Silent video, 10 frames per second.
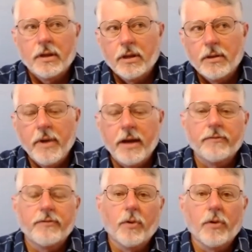
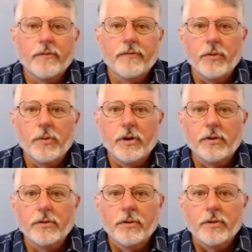metaphor, if you will.
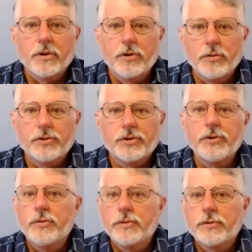You
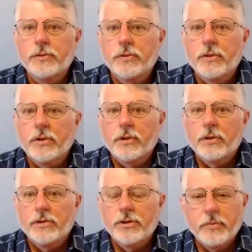choose
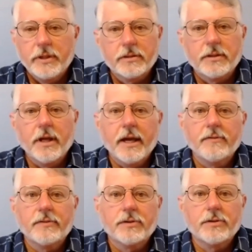to be
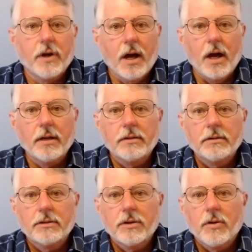slaves to God
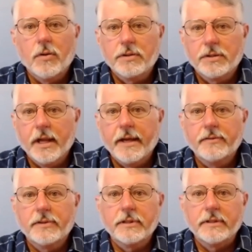or
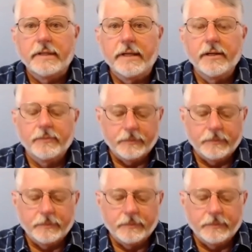slaves to sin.